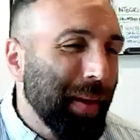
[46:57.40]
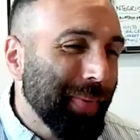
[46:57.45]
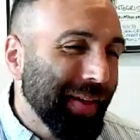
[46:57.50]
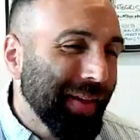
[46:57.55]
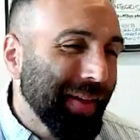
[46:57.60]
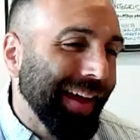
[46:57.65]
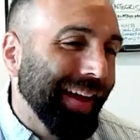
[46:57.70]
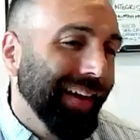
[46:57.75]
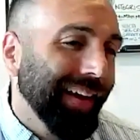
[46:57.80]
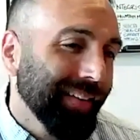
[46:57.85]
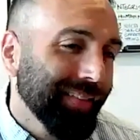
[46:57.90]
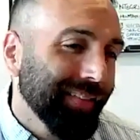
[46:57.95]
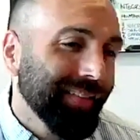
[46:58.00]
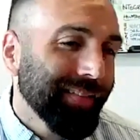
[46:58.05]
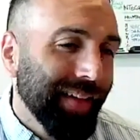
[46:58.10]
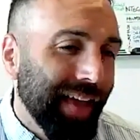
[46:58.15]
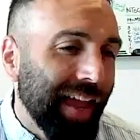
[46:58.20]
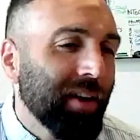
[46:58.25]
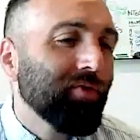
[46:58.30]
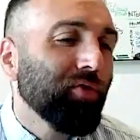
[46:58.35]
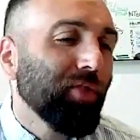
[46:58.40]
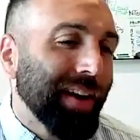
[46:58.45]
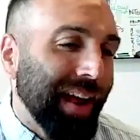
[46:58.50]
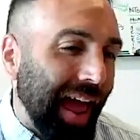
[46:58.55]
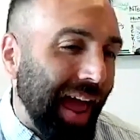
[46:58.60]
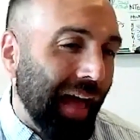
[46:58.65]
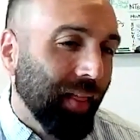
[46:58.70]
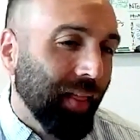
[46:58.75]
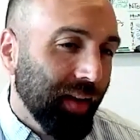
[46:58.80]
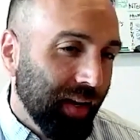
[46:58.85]
may be like, in
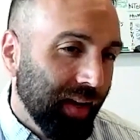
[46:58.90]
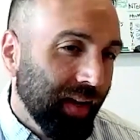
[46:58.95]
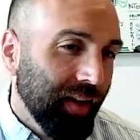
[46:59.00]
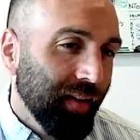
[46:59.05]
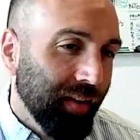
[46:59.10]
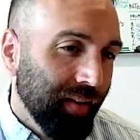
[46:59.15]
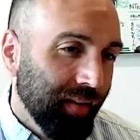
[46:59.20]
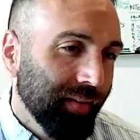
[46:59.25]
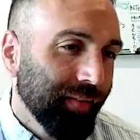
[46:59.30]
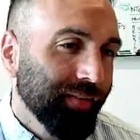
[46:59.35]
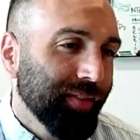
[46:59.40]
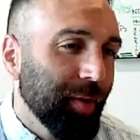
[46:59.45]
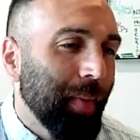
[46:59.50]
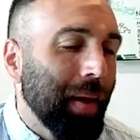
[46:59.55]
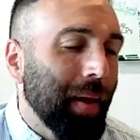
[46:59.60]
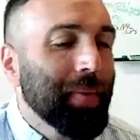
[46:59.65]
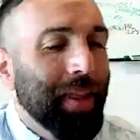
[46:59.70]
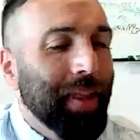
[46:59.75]
reality, there may be